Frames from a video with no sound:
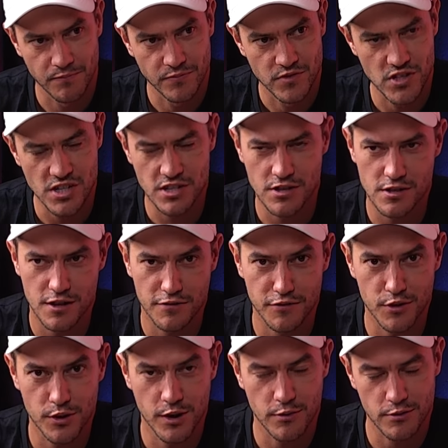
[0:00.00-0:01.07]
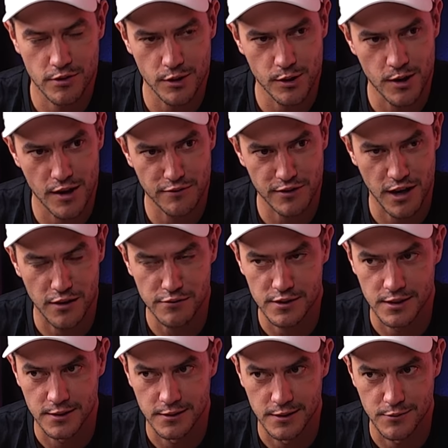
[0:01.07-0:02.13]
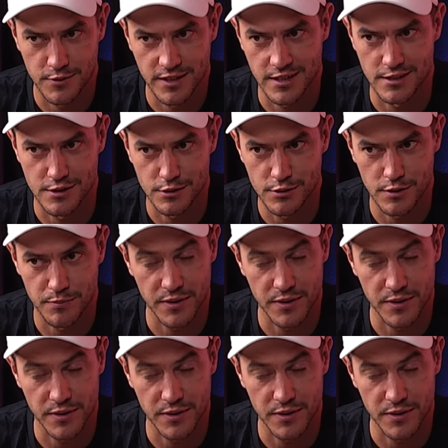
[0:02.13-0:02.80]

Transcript: Just because I feel like we've got enough cover and we can do it.